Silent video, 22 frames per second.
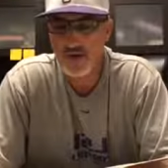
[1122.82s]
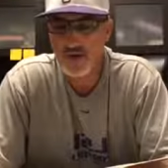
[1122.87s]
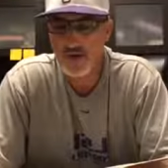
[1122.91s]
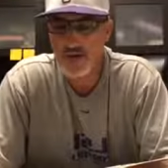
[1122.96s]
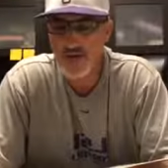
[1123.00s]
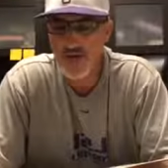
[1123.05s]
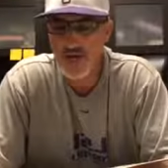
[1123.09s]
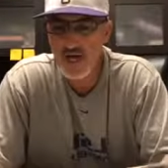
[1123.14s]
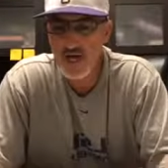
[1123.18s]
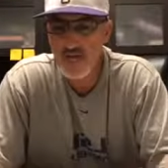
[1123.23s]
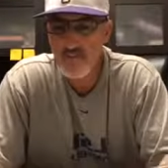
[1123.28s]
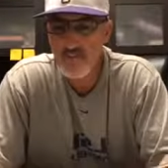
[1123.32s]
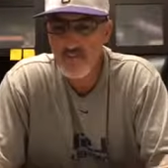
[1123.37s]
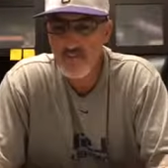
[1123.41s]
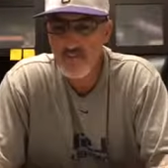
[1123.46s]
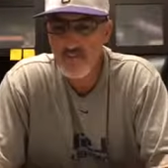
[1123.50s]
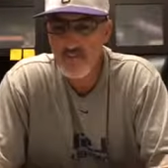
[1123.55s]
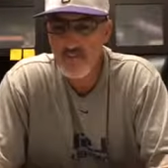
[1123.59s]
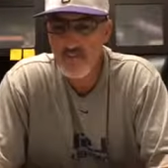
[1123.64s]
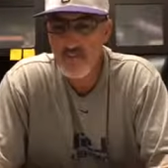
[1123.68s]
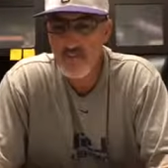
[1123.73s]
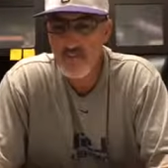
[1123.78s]
Do
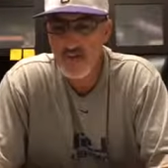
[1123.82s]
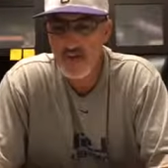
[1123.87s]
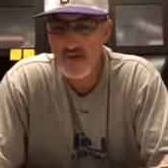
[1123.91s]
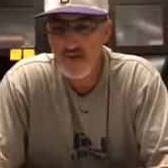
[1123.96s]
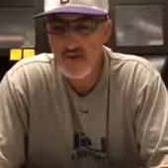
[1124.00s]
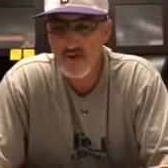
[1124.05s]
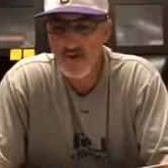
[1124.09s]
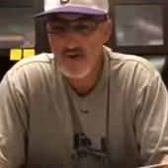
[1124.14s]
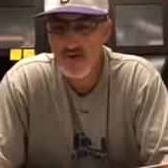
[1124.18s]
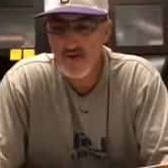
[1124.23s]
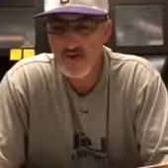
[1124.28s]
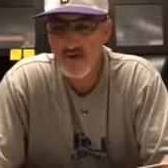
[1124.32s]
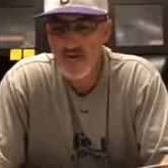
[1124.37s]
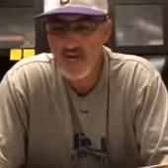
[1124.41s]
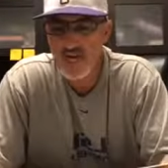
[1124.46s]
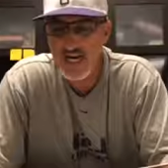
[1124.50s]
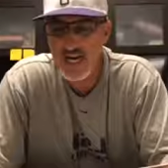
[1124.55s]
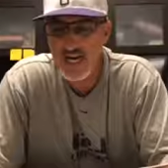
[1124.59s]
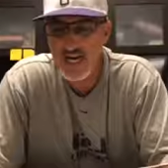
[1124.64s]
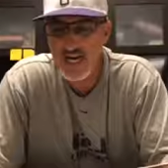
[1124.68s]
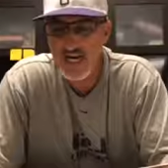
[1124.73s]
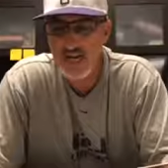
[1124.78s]
not by
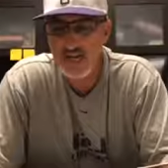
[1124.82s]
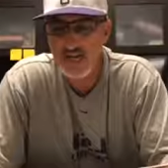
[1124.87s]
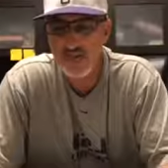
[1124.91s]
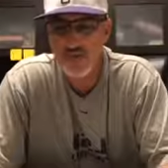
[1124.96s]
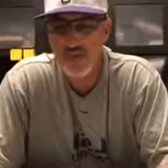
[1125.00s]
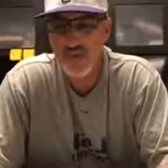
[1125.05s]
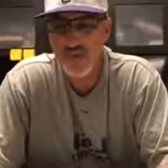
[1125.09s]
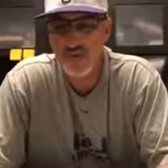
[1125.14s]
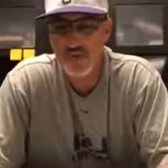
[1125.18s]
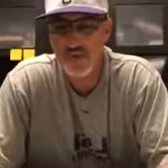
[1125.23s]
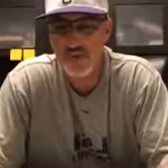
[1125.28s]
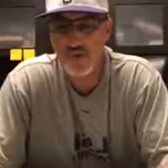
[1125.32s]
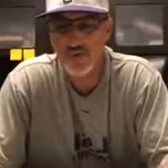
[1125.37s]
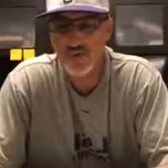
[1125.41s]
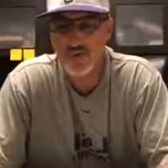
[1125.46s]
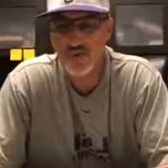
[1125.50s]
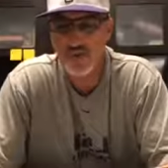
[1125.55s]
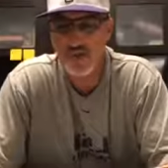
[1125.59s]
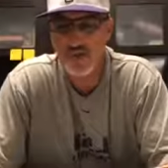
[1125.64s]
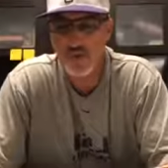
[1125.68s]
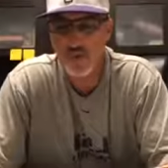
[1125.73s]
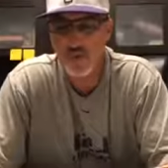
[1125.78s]
your eating destroy
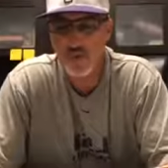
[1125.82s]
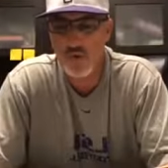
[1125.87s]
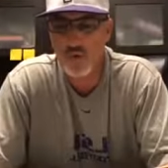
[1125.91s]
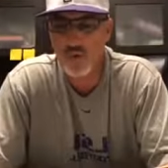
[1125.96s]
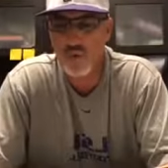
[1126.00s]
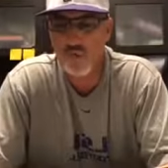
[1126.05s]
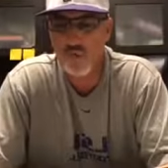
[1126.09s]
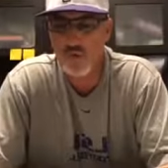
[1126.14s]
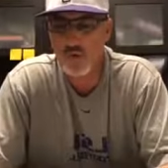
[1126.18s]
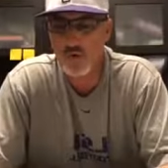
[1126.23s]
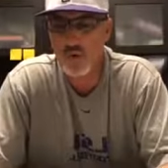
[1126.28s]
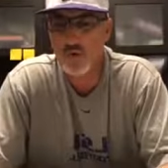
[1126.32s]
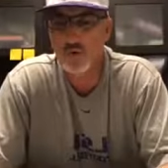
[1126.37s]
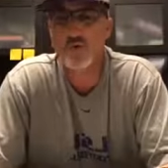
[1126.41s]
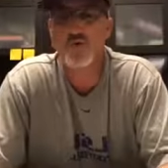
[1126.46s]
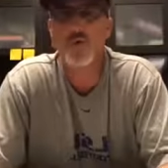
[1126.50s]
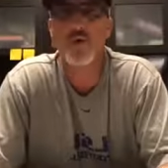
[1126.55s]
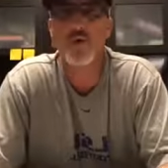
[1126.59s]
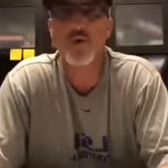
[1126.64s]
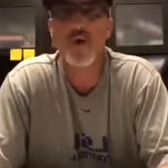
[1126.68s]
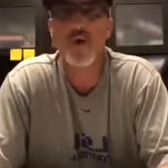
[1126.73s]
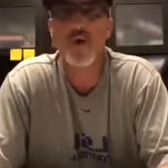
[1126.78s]
someone for
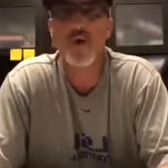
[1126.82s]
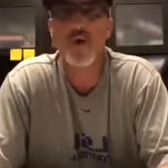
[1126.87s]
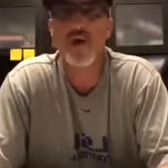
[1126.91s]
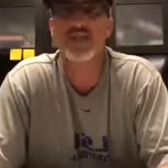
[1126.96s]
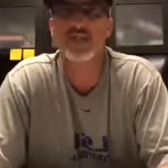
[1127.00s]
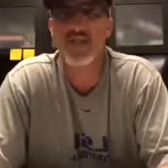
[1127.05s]
whom Christ